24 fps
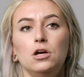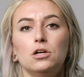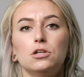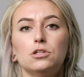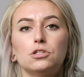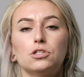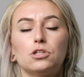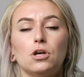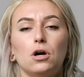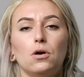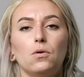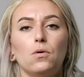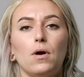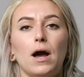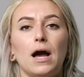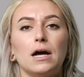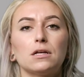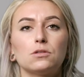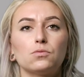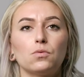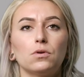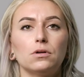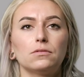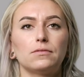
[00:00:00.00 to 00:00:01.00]
So
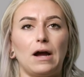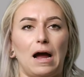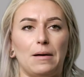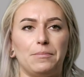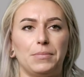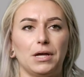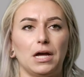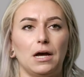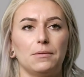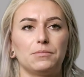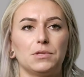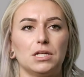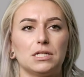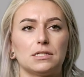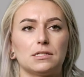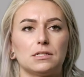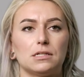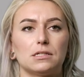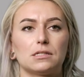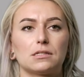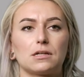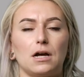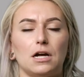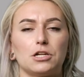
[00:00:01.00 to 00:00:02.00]
as we're wrapping up this
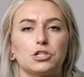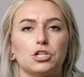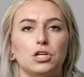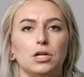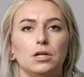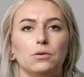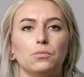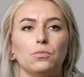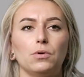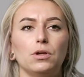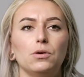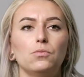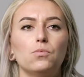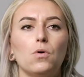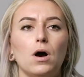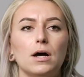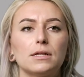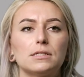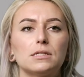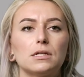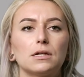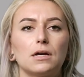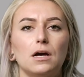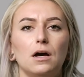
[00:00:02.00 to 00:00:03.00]
discussion, we
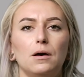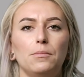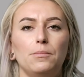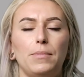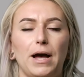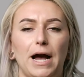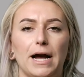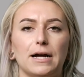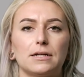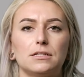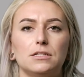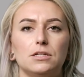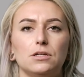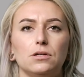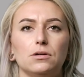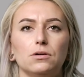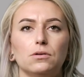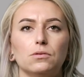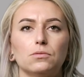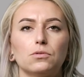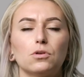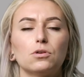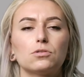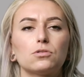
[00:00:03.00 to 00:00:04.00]
want to come back
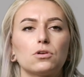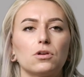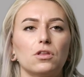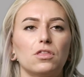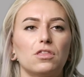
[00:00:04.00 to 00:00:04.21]
to, those are